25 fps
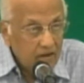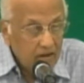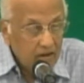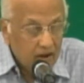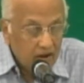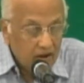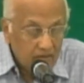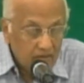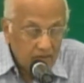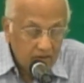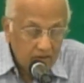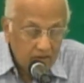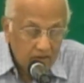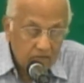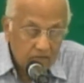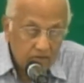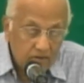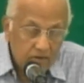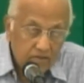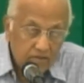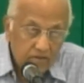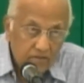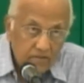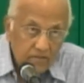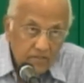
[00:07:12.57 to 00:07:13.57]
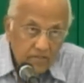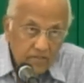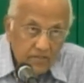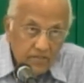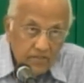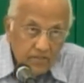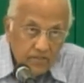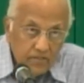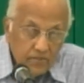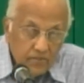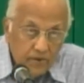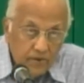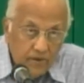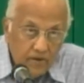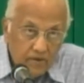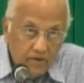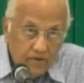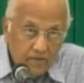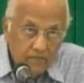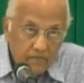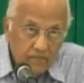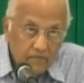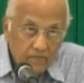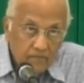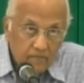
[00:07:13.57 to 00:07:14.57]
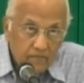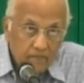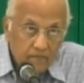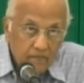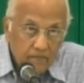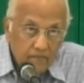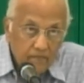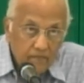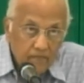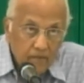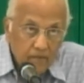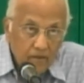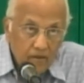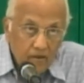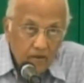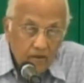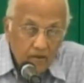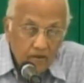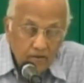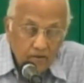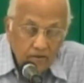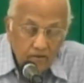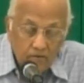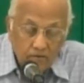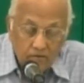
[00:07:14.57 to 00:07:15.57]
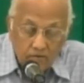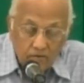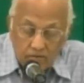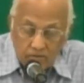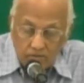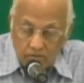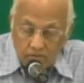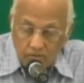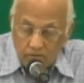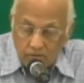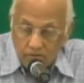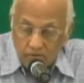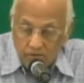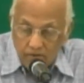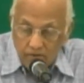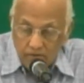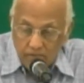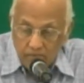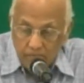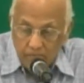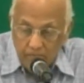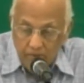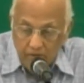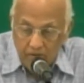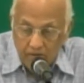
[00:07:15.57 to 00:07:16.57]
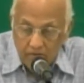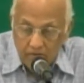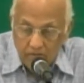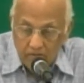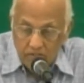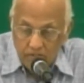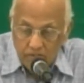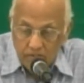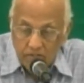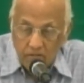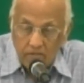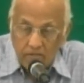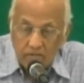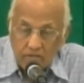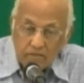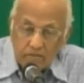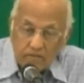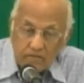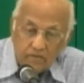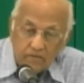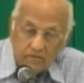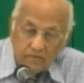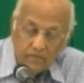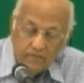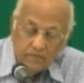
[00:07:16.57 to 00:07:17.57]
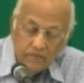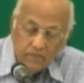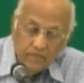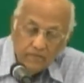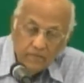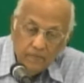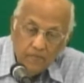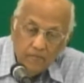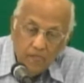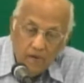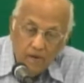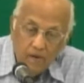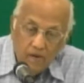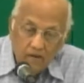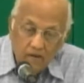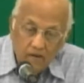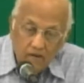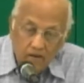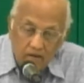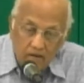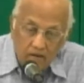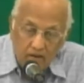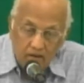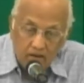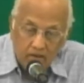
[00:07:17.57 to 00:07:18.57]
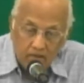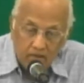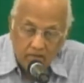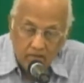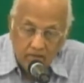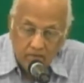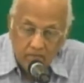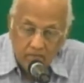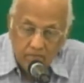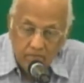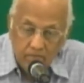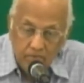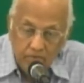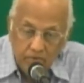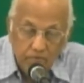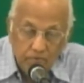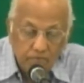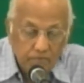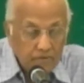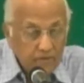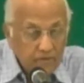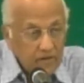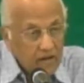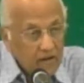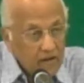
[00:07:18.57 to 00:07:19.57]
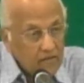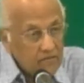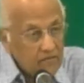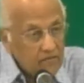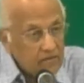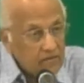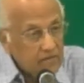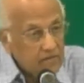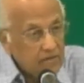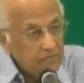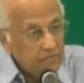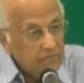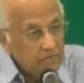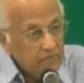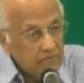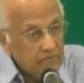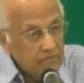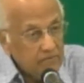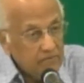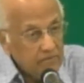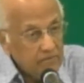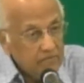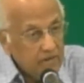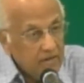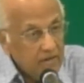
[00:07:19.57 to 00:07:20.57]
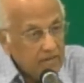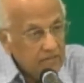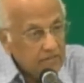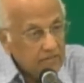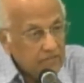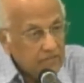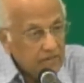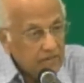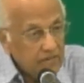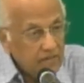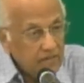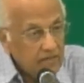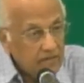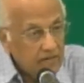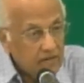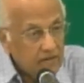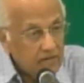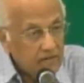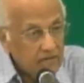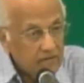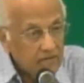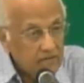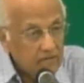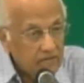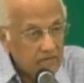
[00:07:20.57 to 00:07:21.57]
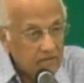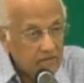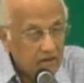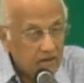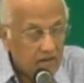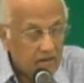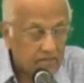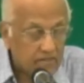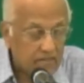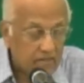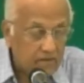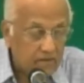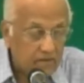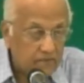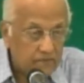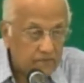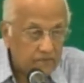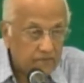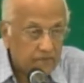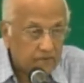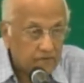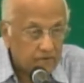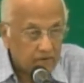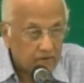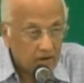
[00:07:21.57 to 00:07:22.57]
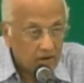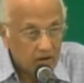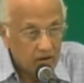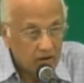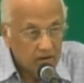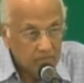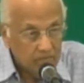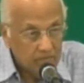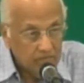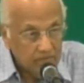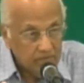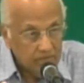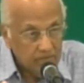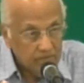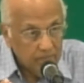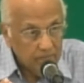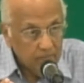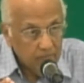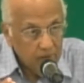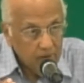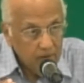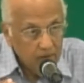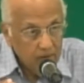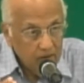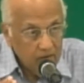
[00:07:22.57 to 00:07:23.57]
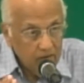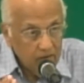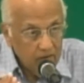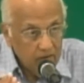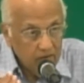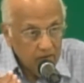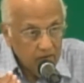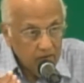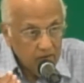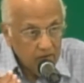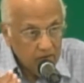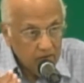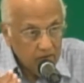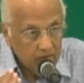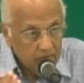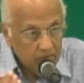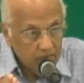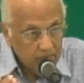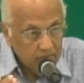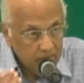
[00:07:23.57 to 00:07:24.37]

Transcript: I think of another instance where, you know, the story of Peter and John at the beautiful gate of the temple, there was a man sitting there asking for alms. Uh,